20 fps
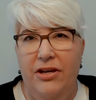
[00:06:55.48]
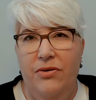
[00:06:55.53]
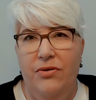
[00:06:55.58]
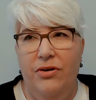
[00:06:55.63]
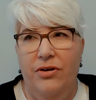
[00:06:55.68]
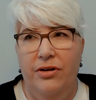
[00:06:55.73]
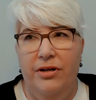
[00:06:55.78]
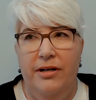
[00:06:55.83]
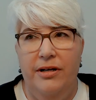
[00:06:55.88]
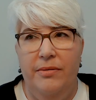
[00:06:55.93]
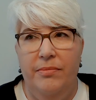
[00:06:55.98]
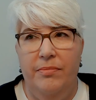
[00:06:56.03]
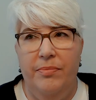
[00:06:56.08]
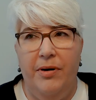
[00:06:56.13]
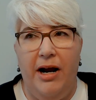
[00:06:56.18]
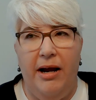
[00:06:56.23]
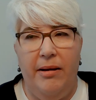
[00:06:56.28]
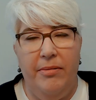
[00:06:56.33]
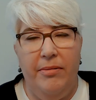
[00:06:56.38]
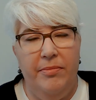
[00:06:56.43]
you could
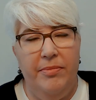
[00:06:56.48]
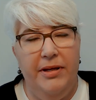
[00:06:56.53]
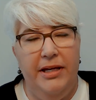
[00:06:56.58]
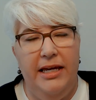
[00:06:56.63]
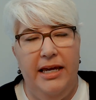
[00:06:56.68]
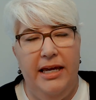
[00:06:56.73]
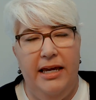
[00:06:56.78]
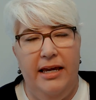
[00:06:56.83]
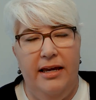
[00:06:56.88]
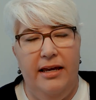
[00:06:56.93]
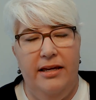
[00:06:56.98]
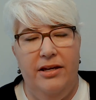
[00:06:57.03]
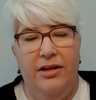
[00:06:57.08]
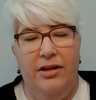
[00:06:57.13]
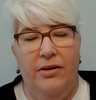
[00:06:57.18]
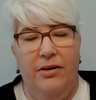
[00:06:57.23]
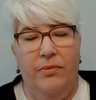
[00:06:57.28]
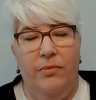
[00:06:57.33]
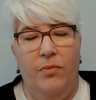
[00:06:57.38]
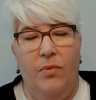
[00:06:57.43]
probably,
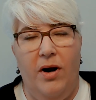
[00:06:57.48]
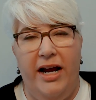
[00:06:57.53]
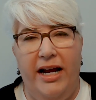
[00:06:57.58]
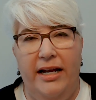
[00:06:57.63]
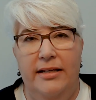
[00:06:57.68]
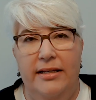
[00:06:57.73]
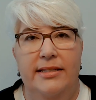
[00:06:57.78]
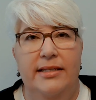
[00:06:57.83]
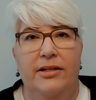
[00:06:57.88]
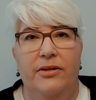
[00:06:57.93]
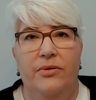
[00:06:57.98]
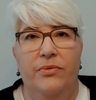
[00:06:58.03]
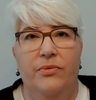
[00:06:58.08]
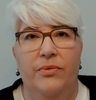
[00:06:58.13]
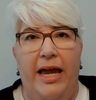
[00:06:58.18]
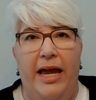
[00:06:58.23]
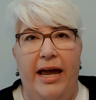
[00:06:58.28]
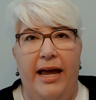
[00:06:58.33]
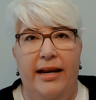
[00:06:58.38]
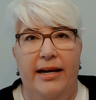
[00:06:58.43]
want to
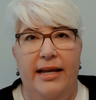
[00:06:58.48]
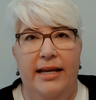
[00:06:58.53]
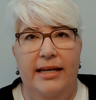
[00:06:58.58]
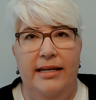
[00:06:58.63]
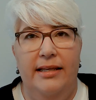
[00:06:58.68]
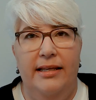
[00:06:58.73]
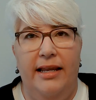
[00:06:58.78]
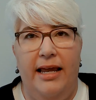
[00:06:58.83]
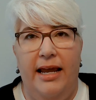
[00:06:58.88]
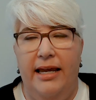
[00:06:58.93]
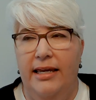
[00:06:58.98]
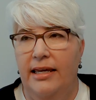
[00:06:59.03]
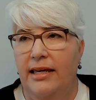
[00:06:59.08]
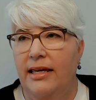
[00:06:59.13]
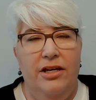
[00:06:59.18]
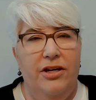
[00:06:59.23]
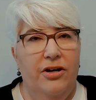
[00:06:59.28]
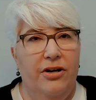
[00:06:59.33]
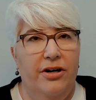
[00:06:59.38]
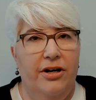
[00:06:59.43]
add in like
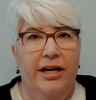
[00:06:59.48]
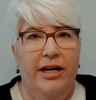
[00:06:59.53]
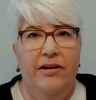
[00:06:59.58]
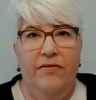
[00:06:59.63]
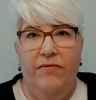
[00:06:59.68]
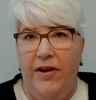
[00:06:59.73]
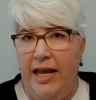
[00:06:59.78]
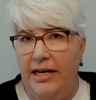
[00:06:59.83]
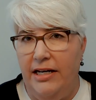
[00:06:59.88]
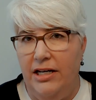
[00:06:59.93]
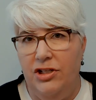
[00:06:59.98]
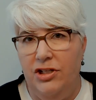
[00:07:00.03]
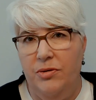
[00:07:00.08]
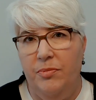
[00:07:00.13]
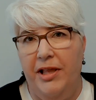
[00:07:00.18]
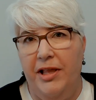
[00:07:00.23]
your advantage